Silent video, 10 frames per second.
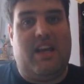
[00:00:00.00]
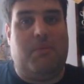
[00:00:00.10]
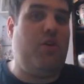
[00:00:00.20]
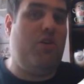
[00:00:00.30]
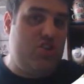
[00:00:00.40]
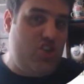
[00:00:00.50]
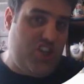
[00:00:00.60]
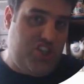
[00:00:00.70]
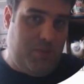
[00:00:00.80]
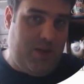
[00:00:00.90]
improvements to
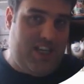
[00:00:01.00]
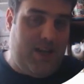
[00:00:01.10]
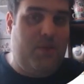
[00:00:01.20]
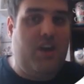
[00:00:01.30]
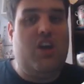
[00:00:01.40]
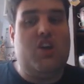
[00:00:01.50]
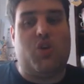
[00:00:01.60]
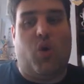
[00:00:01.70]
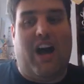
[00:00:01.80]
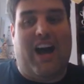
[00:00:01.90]
Chat-GPT.
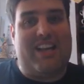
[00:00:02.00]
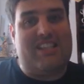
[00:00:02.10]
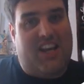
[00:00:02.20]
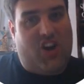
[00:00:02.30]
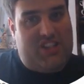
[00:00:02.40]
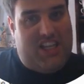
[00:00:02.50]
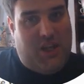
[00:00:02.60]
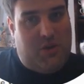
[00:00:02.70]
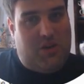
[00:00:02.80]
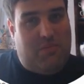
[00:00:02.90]
So as they
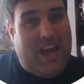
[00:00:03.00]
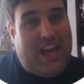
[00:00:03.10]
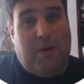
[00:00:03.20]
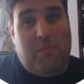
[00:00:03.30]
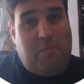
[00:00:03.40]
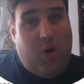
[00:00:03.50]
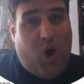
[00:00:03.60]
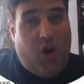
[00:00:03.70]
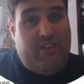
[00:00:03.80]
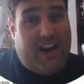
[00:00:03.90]
continue to make it
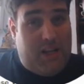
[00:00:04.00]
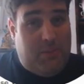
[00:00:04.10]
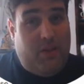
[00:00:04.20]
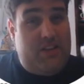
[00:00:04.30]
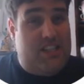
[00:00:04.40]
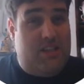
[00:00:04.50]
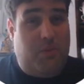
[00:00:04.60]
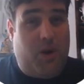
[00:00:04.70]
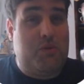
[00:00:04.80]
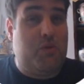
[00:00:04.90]
more valuable, the system
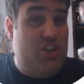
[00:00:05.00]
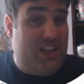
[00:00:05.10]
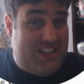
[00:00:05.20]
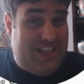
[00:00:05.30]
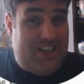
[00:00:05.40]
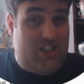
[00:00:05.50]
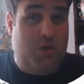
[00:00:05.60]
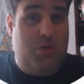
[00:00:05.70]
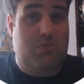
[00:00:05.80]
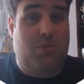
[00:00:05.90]
prompt, which it did
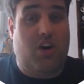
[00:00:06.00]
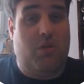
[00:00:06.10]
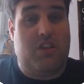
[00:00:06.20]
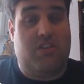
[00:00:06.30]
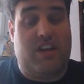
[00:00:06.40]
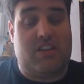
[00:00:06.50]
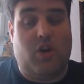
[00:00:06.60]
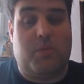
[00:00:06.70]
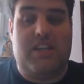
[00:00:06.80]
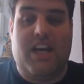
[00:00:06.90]
do with the
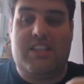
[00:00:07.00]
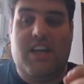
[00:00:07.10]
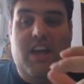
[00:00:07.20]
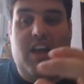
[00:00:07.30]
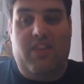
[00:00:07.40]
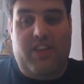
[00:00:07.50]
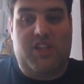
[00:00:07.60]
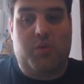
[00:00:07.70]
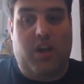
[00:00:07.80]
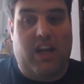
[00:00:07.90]
recent update,
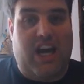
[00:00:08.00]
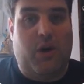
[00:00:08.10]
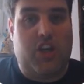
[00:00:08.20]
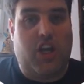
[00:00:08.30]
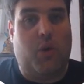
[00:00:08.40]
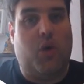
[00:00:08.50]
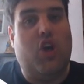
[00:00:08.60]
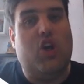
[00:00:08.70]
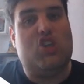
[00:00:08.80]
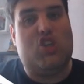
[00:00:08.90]
this will allow you
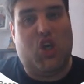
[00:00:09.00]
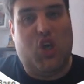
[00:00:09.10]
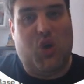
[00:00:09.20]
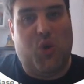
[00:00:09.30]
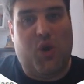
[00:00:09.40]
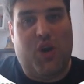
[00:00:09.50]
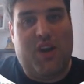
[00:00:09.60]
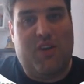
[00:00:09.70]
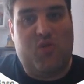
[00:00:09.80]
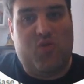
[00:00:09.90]
to
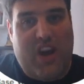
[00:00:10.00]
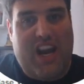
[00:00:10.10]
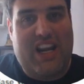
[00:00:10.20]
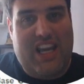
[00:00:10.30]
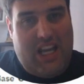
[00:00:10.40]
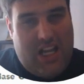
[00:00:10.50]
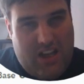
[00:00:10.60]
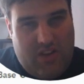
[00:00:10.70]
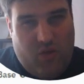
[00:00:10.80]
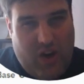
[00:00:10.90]
really,
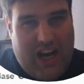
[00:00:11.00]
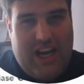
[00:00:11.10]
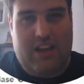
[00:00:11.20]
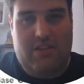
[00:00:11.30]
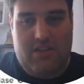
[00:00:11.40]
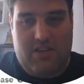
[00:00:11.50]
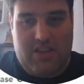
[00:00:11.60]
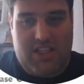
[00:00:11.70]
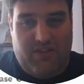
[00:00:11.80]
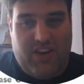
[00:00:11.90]
really
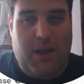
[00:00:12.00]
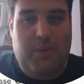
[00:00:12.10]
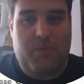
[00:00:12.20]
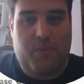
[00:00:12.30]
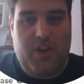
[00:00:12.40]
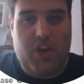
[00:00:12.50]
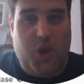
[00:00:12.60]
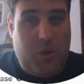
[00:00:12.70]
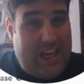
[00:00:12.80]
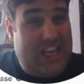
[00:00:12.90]
develop
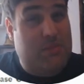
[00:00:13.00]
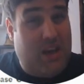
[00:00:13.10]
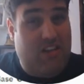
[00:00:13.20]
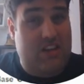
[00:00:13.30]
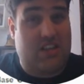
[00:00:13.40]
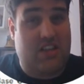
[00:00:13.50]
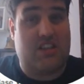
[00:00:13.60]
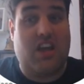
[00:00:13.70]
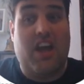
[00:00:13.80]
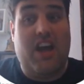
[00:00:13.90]
unique
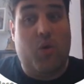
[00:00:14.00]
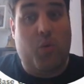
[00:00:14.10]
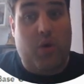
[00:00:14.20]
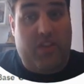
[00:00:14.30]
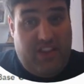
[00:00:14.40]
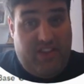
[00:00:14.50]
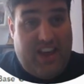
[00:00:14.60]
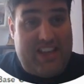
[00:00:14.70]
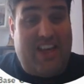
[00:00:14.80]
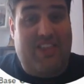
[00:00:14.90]
experiences within
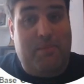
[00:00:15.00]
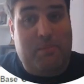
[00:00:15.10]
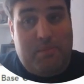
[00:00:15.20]
this and then